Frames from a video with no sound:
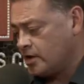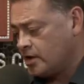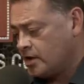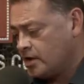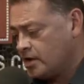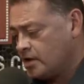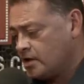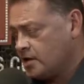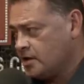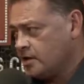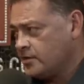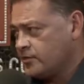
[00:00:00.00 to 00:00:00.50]

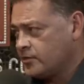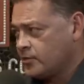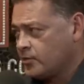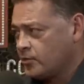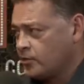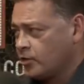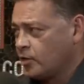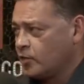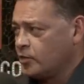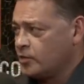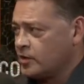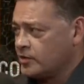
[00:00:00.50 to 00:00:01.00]
He even
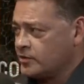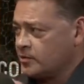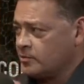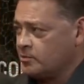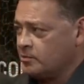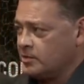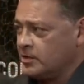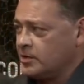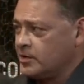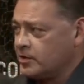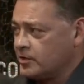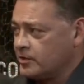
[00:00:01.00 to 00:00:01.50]
wrote on the
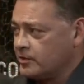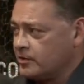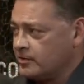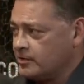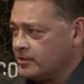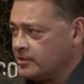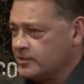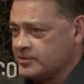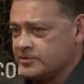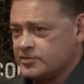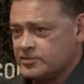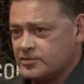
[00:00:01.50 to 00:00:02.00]
mirror
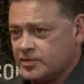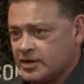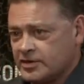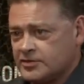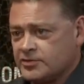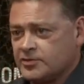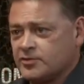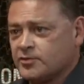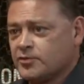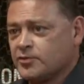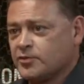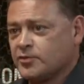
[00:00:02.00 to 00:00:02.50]
in his
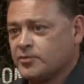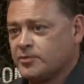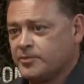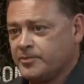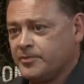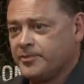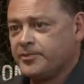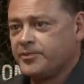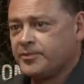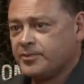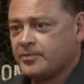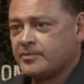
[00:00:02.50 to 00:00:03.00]
dressing room,
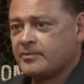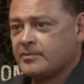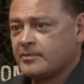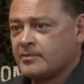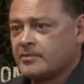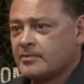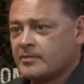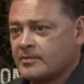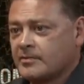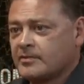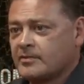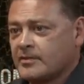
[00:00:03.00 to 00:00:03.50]

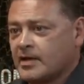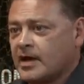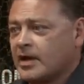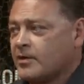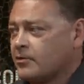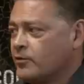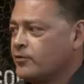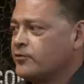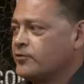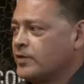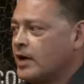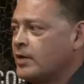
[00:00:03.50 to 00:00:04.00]
I
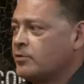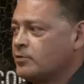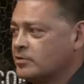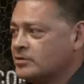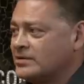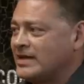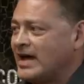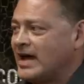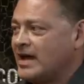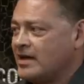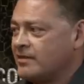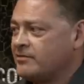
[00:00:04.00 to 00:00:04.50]
will
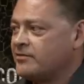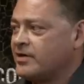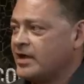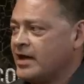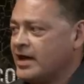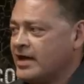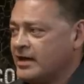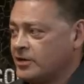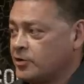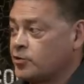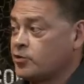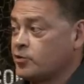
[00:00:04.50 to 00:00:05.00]
die if I
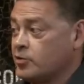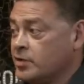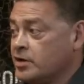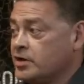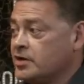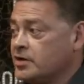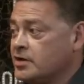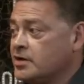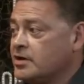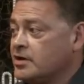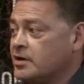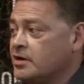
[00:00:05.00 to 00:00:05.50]
in
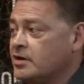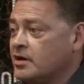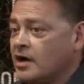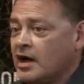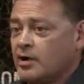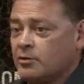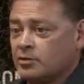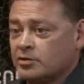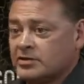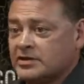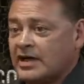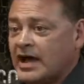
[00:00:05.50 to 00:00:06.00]
Korean. I
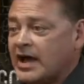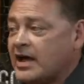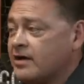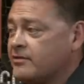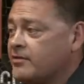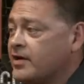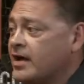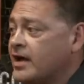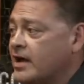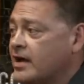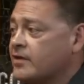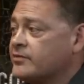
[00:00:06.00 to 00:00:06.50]
will die
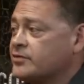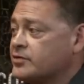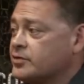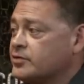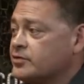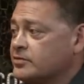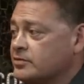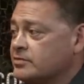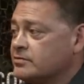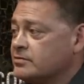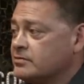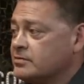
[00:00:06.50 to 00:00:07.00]
if I have to.
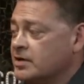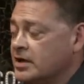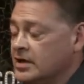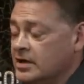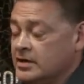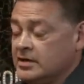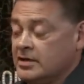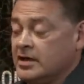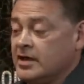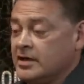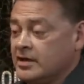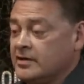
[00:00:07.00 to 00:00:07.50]

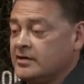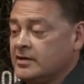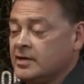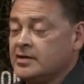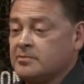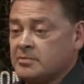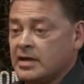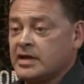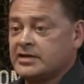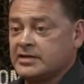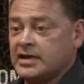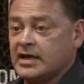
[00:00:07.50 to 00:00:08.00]
And then he
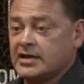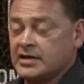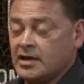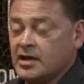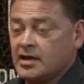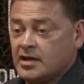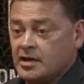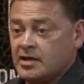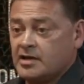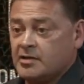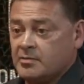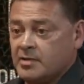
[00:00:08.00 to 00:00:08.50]
meant that.
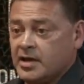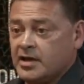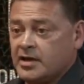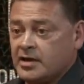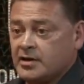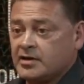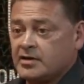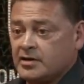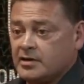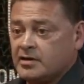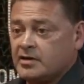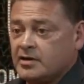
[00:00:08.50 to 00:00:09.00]
He meant
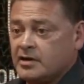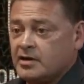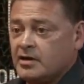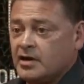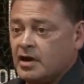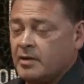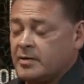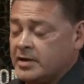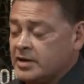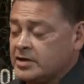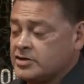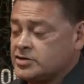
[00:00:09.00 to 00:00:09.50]
it. Fight.
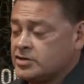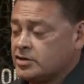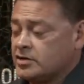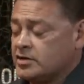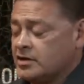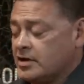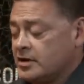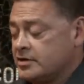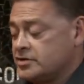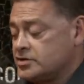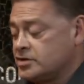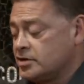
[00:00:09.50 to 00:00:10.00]
I mean, it
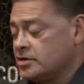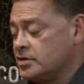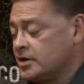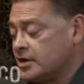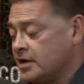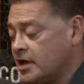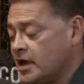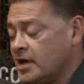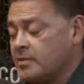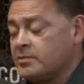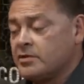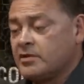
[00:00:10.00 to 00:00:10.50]
shouldn't have
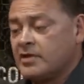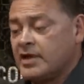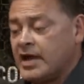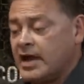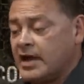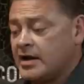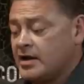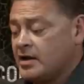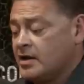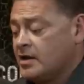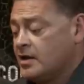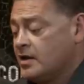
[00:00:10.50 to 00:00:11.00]
came to
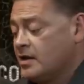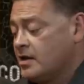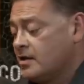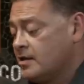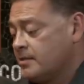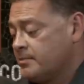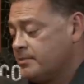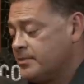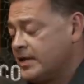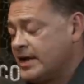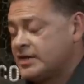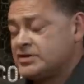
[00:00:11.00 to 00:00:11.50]
that.
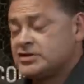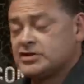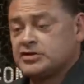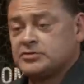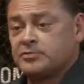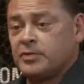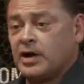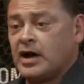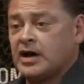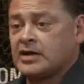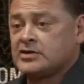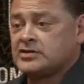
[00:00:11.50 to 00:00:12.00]
That's
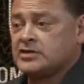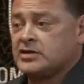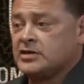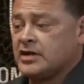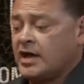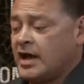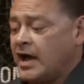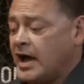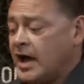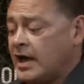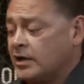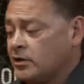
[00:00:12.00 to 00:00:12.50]
just boxing.
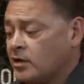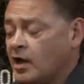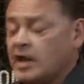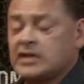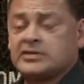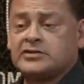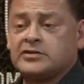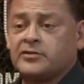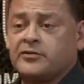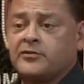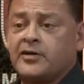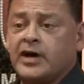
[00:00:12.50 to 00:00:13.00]
I
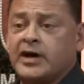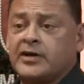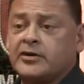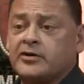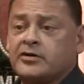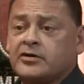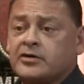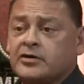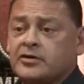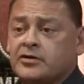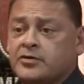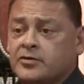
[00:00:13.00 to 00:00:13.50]
lost a
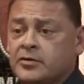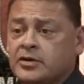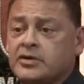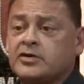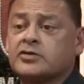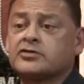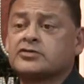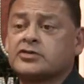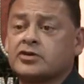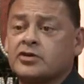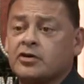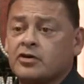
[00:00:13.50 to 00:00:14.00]
fighter 3
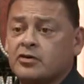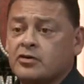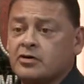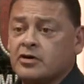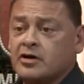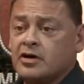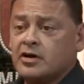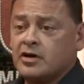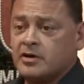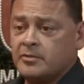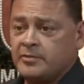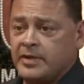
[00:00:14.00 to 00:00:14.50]
years ago,
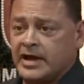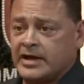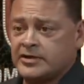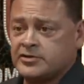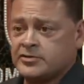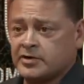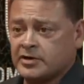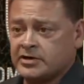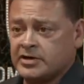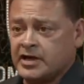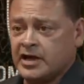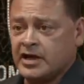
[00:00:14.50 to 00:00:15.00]

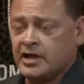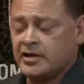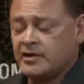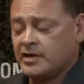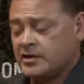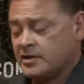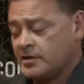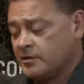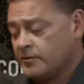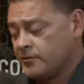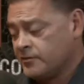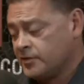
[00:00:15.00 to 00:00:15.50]
Patrick Day. They
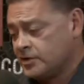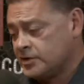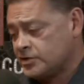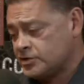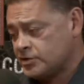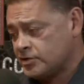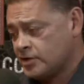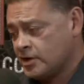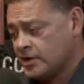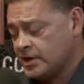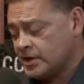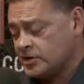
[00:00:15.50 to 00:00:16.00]
did a
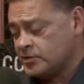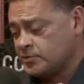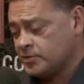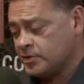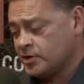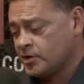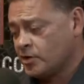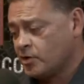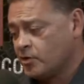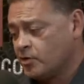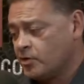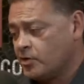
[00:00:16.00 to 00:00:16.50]
feature on
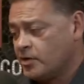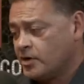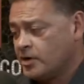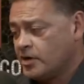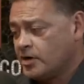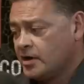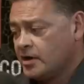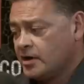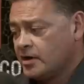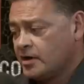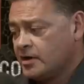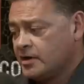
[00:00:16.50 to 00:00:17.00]
HBO.
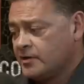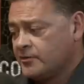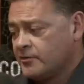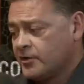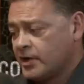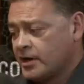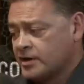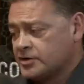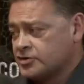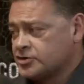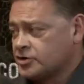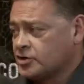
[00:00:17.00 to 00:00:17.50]
He
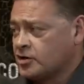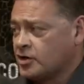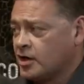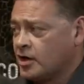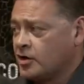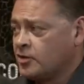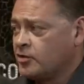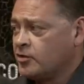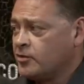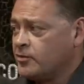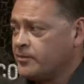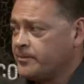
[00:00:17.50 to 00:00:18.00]
fought in
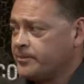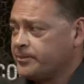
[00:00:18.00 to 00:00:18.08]
Chicago.